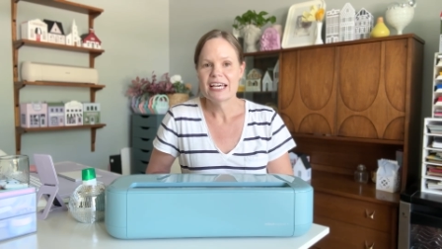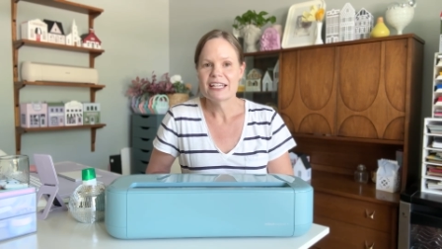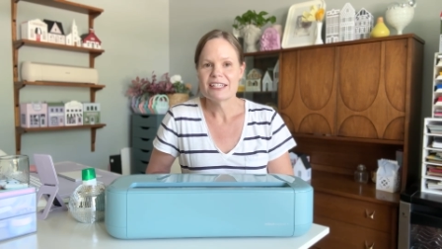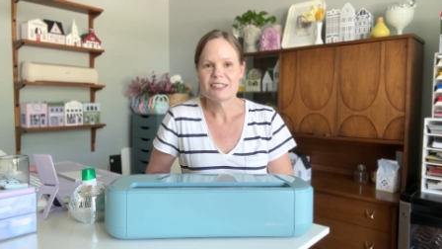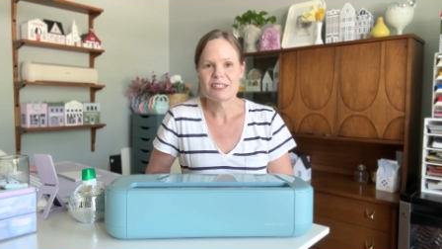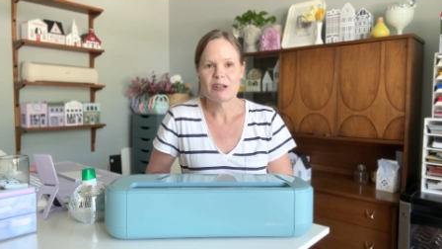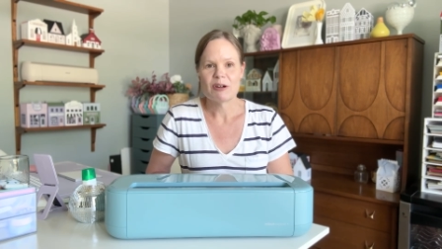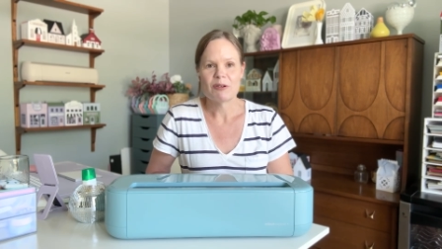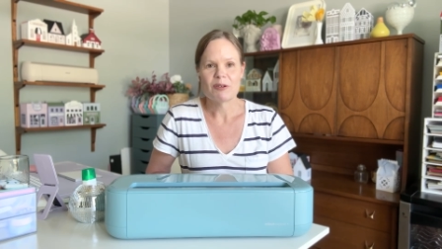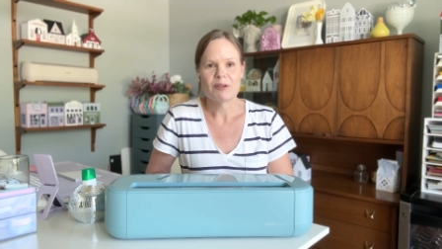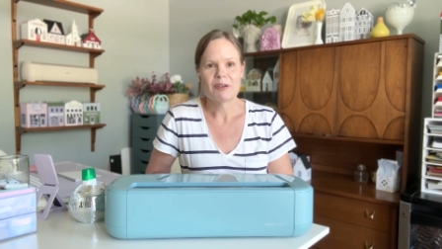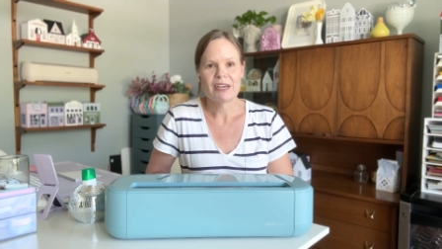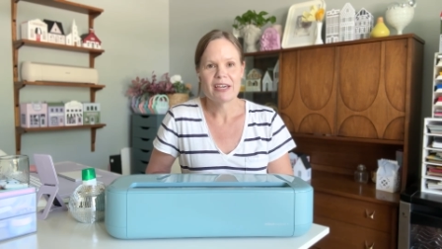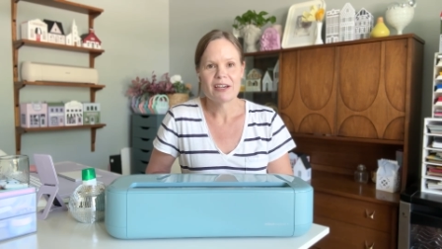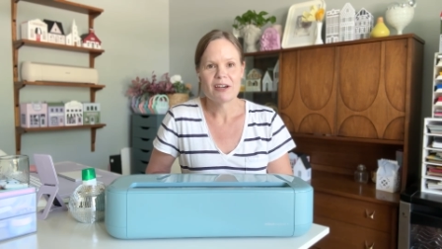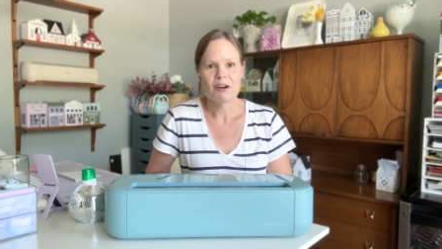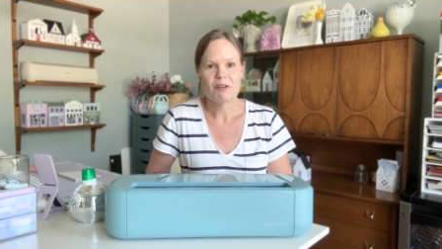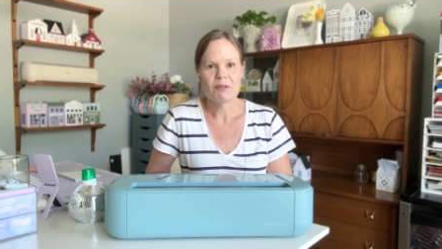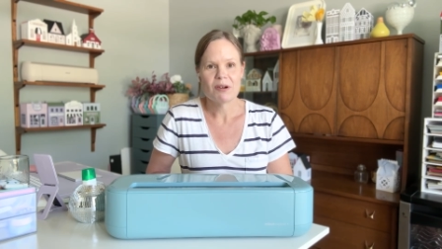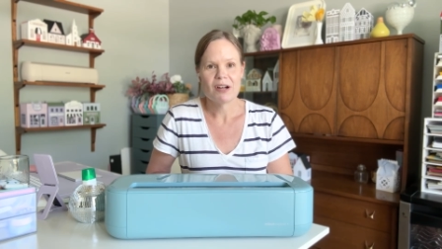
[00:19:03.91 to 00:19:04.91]
So you
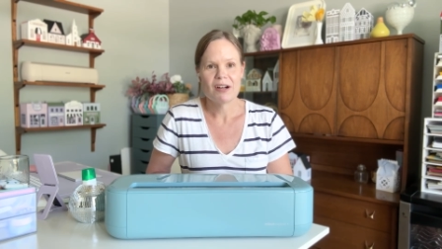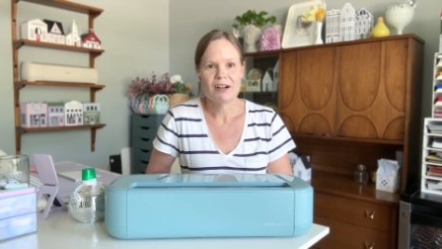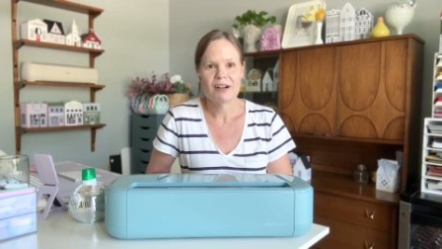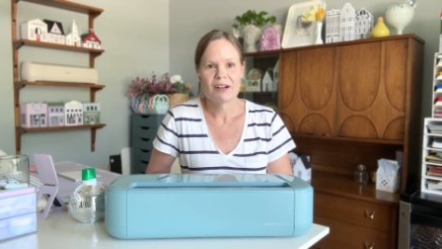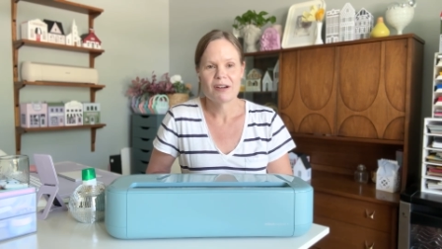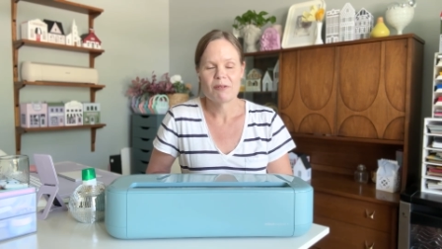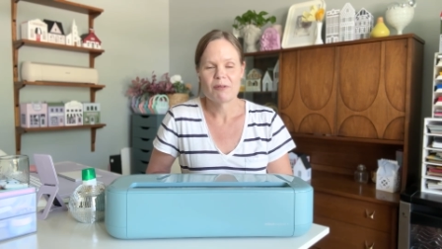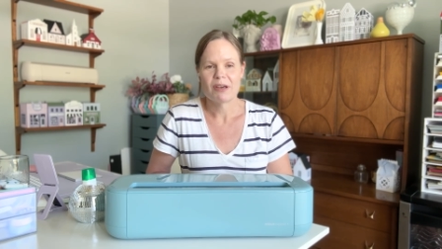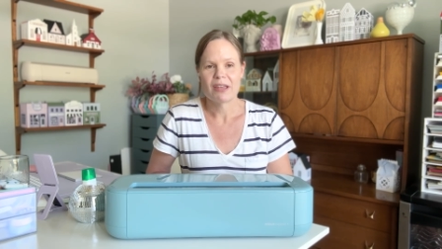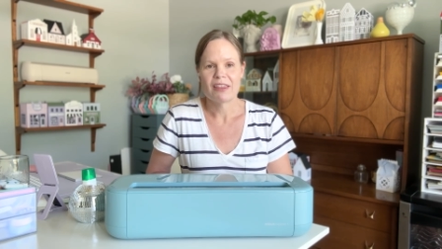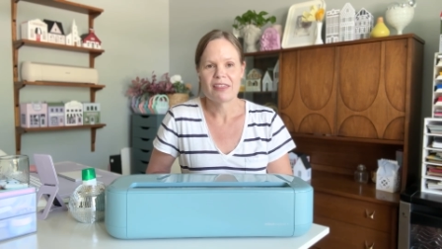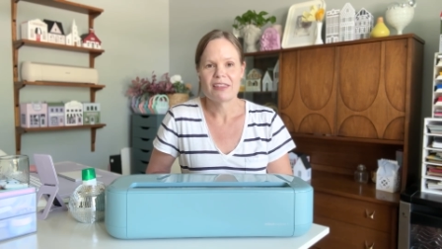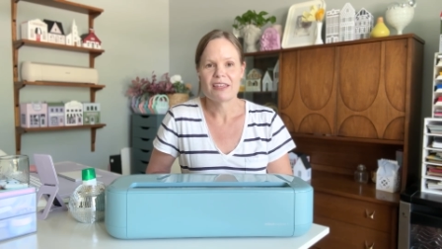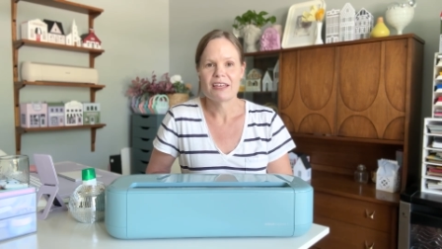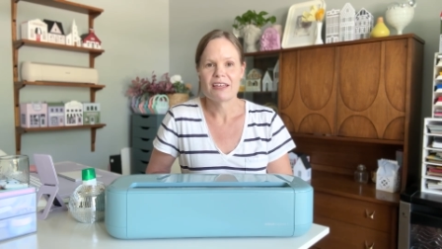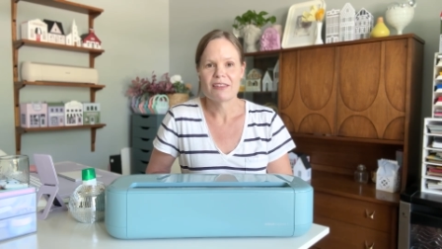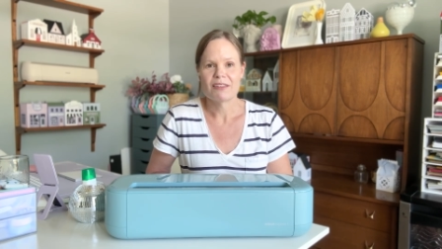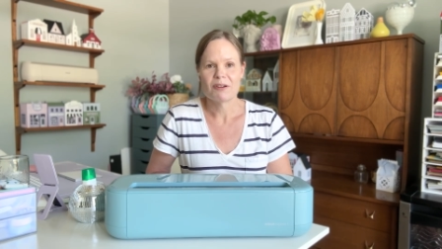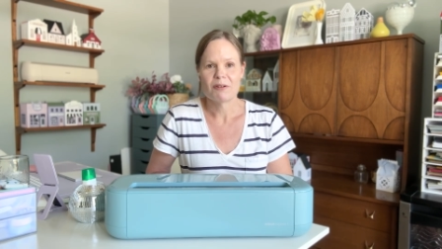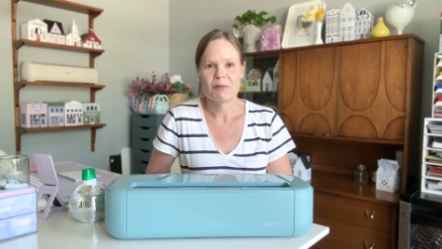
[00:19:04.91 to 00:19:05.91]
can't go wrong with
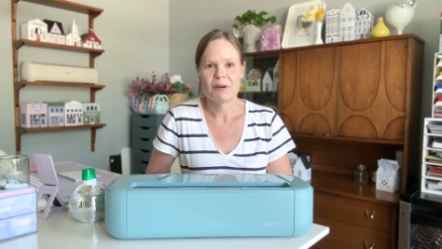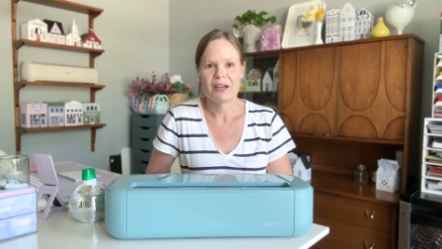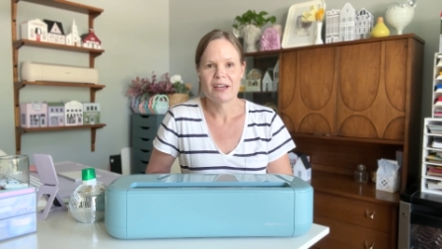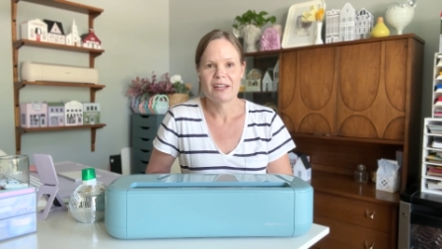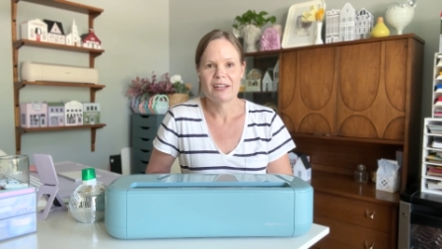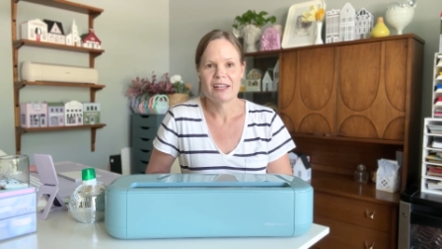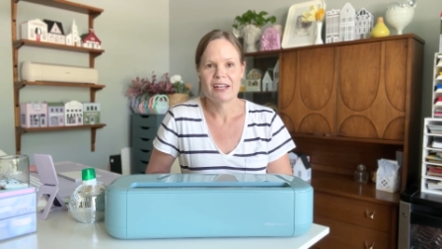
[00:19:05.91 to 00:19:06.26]
either one,